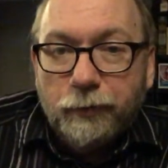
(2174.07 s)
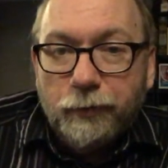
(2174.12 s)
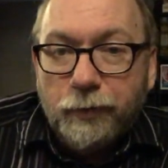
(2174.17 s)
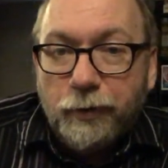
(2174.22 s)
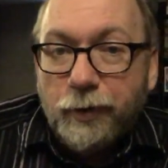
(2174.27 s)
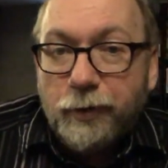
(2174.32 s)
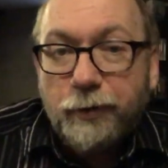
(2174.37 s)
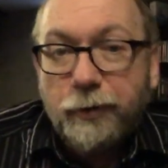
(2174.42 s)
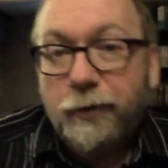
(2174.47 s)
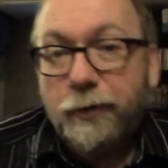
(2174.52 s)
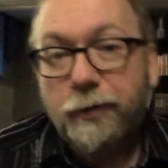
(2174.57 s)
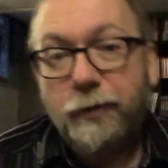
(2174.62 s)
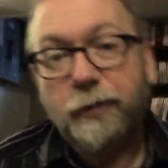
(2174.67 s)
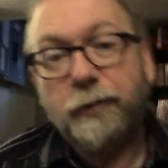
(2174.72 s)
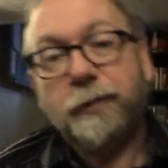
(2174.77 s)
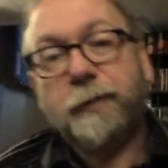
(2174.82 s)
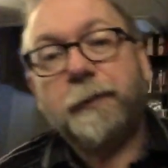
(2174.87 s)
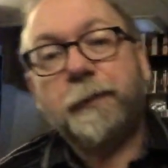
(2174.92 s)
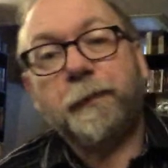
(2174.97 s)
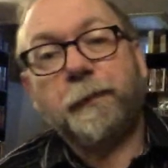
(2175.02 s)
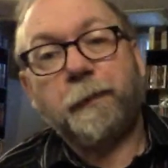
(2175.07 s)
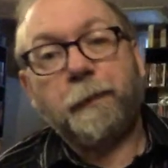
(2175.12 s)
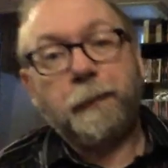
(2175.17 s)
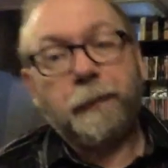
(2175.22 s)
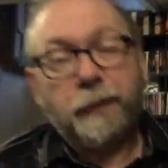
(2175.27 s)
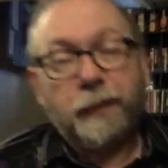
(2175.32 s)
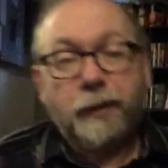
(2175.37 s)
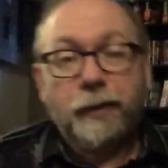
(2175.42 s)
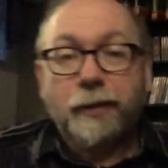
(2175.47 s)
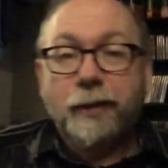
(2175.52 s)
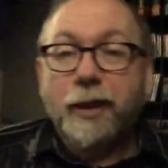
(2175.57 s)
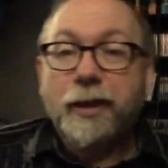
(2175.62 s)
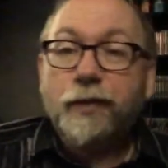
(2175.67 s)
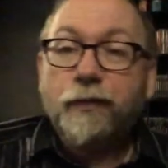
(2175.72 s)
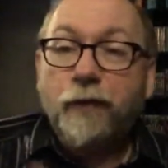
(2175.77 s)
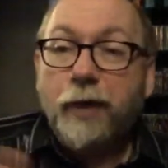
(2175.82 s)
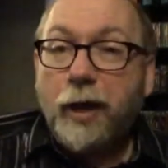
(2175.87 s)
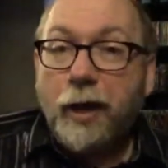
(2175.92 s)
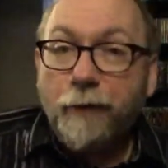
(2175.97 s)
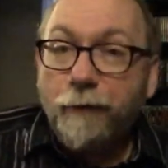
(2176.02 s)
That's the th it's
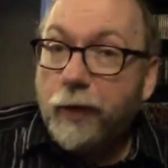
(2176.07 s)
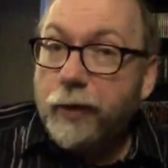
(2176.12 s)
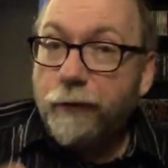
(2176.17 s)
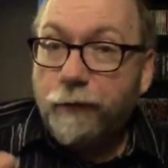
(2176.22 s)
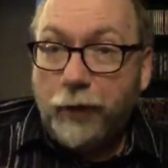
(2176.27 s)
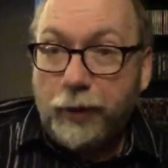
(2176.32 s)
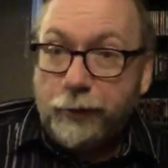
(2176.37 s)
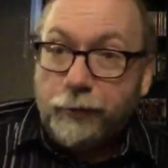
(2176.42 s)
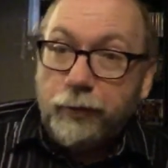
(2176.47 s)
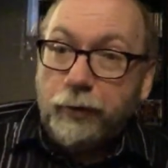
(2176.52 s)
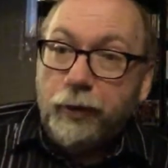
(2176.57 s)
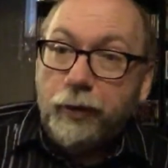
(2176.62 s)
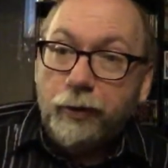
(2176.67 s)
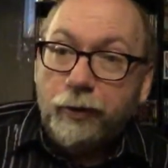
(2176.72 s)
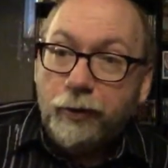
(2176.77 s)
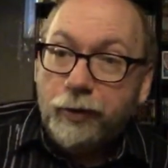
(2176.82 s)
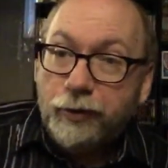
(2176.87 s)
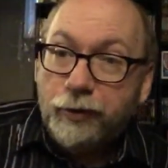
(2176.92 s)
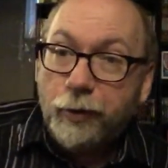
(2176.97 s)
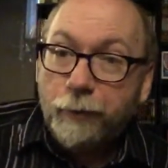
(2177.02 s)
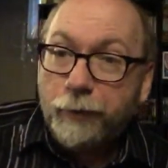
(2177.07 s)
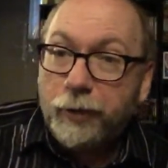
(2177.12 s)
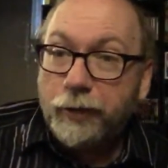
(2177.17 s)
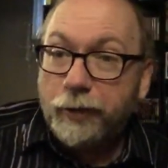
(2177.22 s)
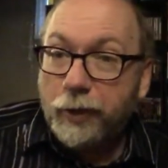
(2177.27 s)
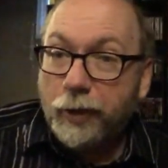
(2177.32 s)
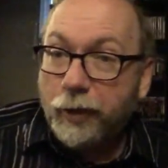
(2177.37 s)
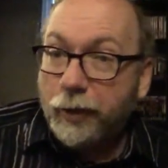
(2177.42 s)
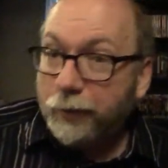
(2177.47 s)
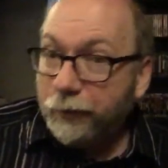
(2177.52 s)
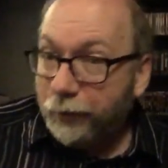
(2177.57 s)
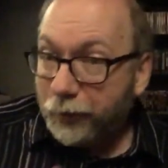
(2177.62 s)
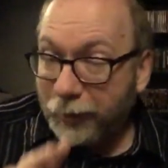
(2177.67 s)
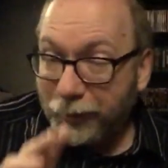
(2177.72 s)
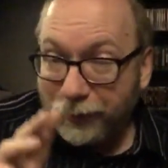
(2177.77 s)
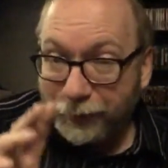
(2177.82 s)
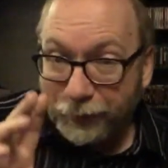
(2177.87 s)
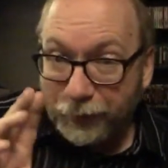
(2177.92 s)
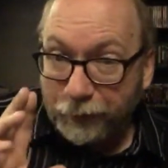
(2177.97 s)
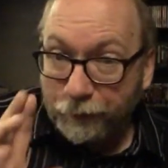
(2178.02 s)
fa- I find it fascinating. It's something that I, that
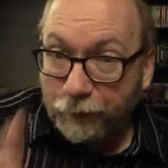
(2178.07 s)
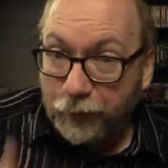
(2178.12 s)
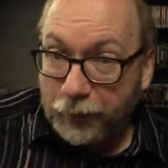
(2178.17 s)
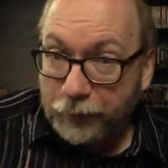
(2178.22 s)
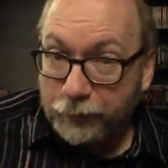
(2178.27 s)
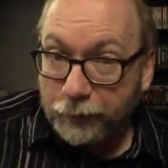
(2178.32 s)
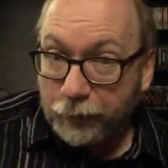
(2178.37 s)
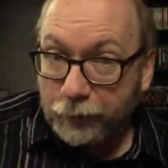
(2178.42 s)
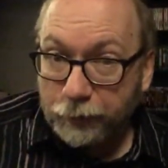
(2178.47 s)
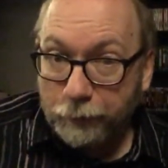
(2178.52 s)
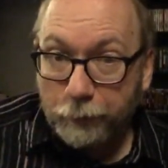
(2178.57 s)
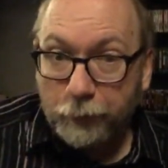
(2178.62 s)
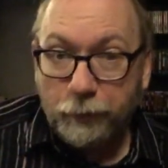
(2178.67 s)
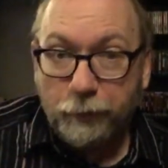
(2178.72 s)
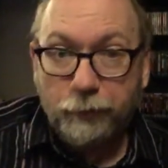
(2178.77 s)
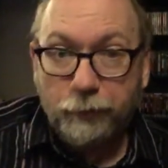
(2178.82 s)
I, that fascinates me.